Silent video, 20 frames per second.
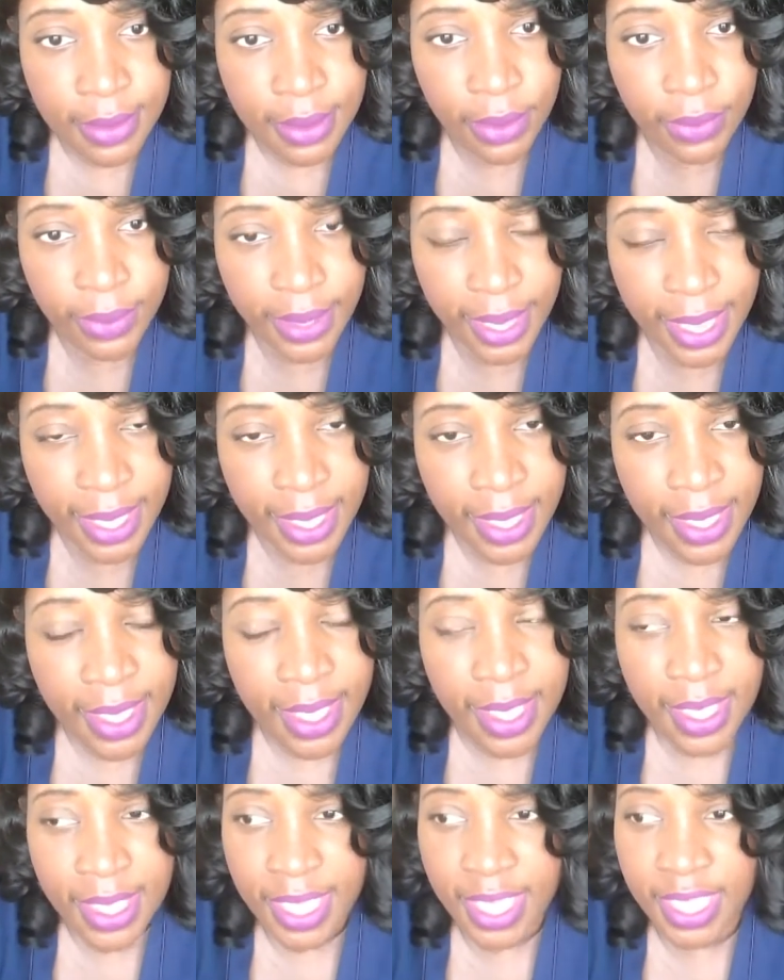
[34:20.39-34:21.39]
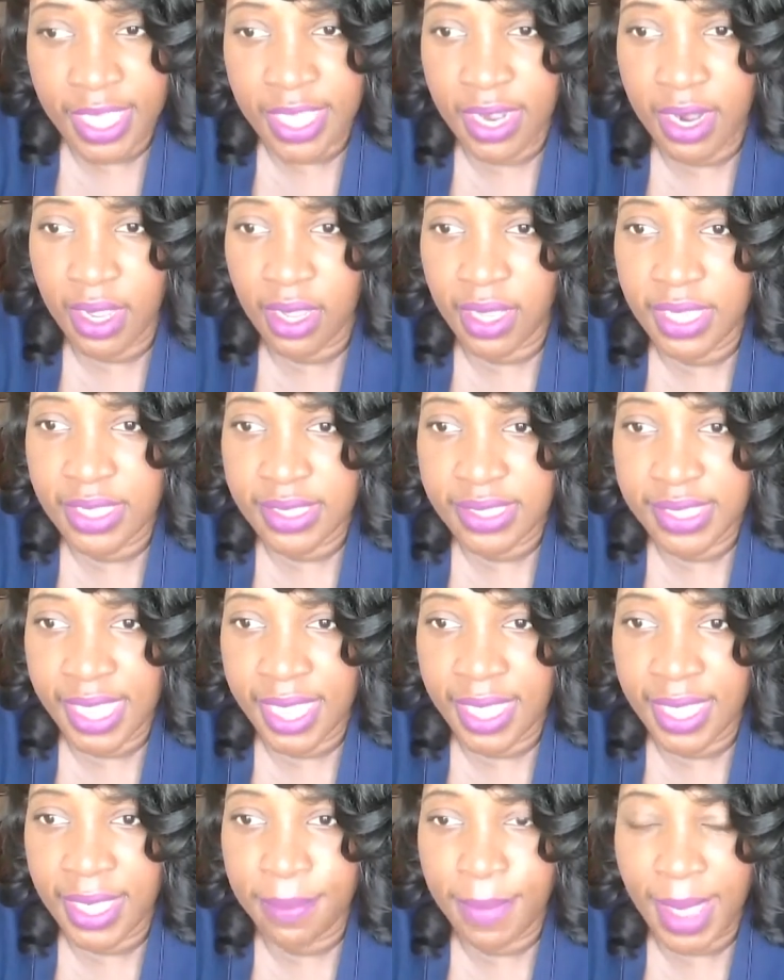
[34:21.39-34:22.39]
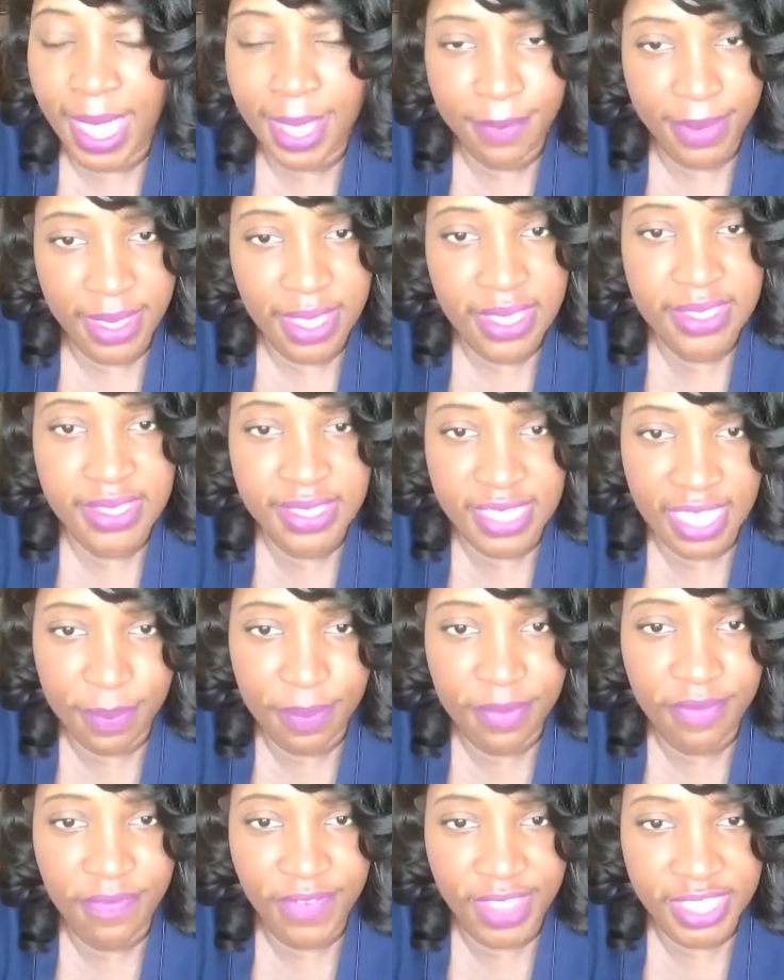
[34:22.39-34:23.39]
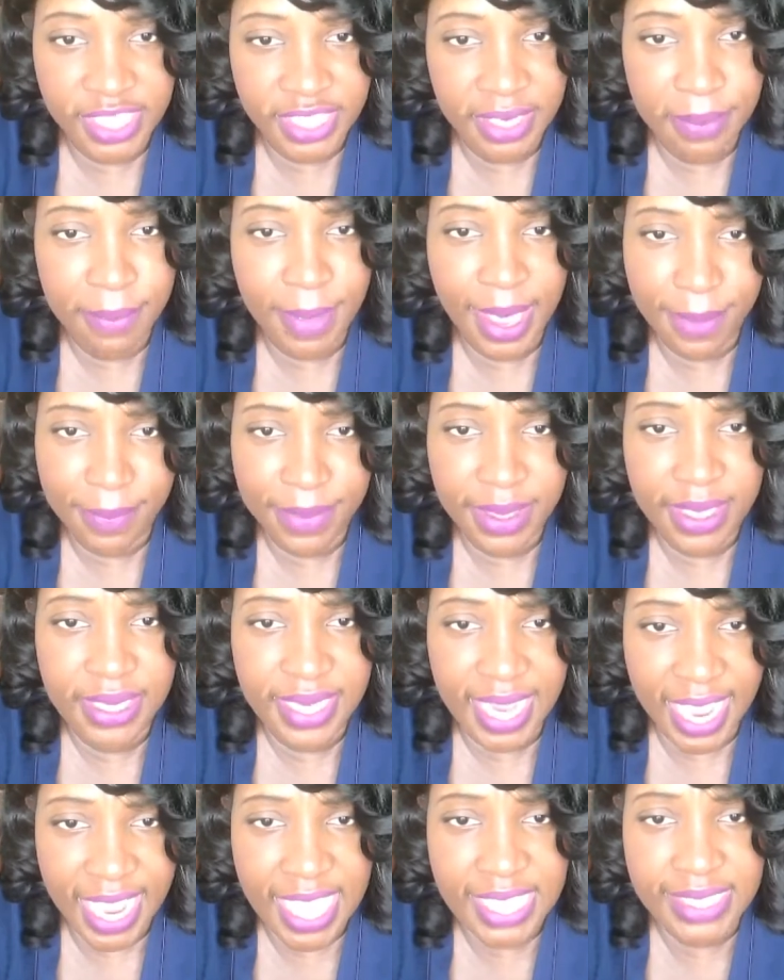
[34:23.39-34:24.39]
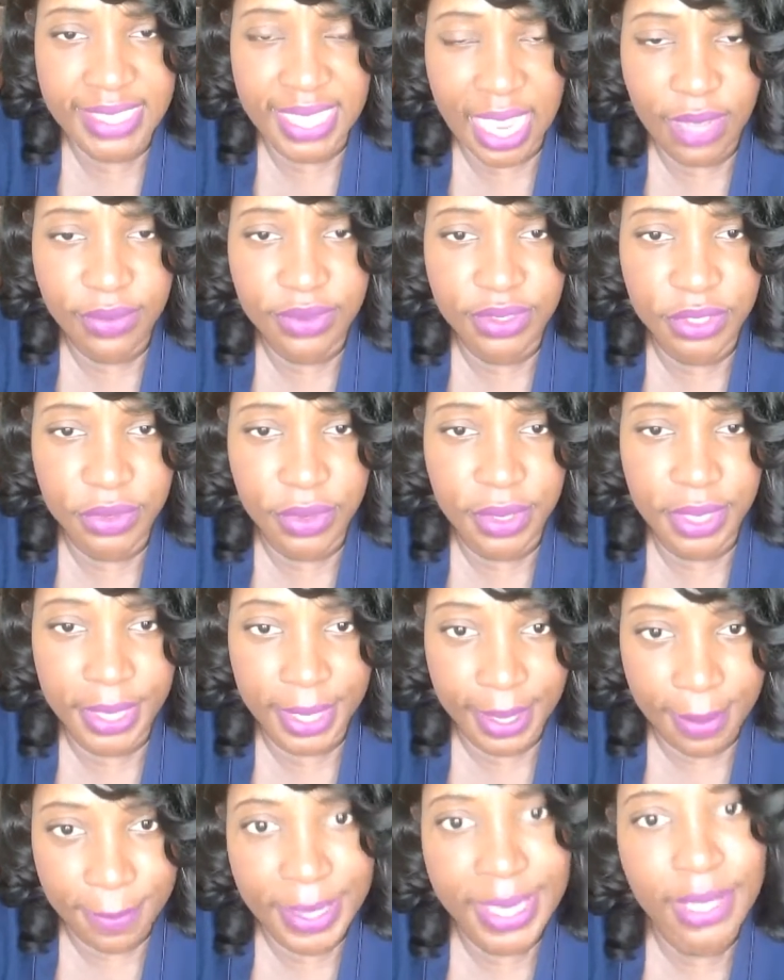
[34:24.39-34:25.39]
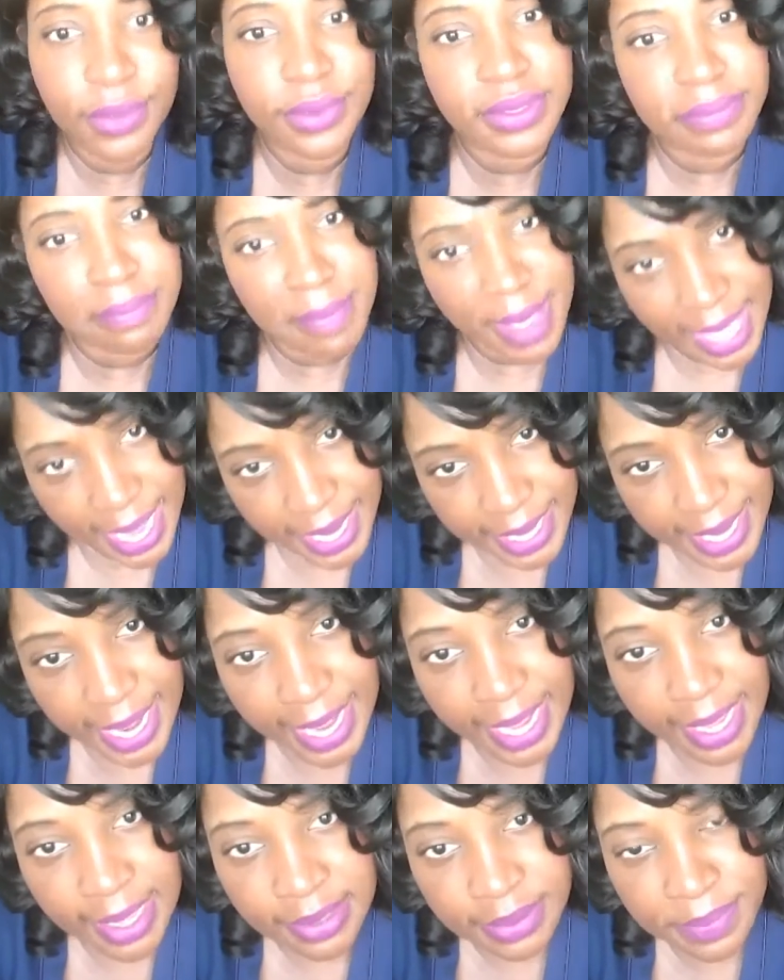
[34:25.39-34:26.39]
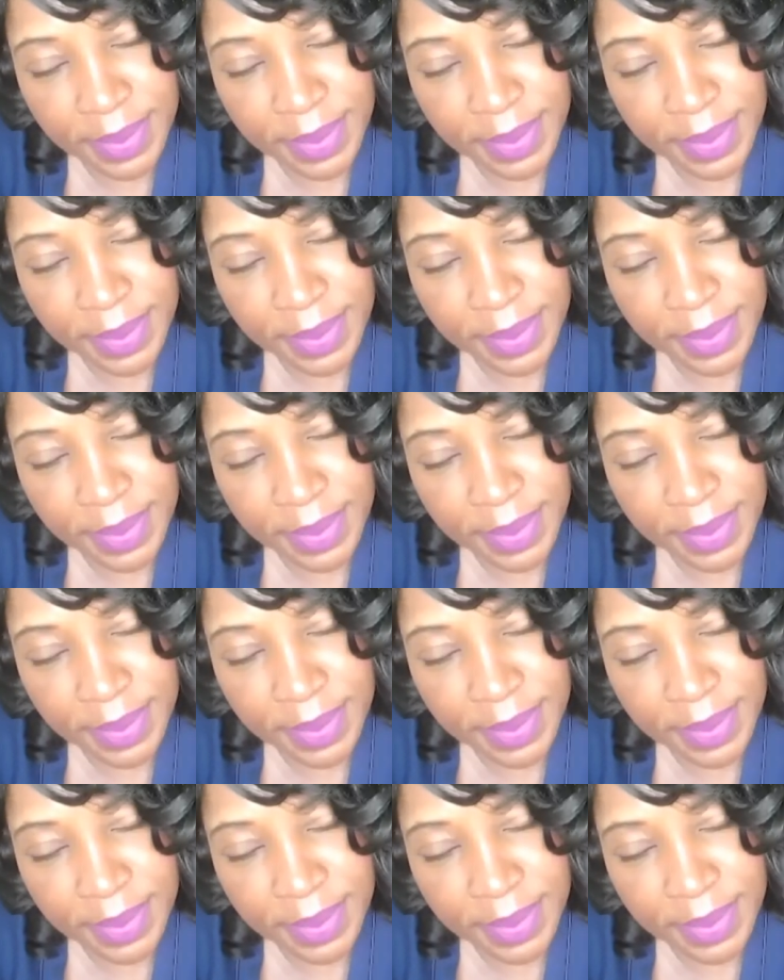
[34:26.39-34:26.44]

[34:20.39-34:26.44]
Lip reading: Okay? And he said, it might be a step and fetch it. It might be a dance that I was doing in there, but it was my dance.